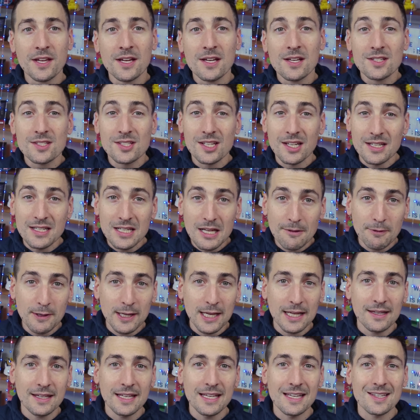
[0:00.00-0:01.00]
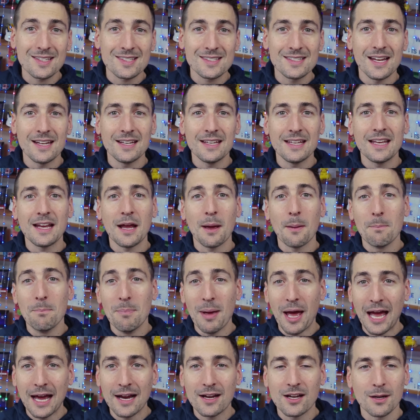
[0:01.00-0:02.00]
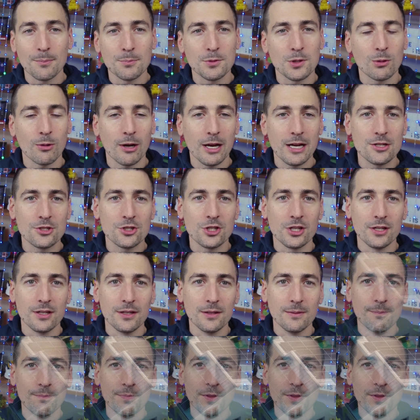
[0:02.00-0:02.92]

significantly extending backup duration.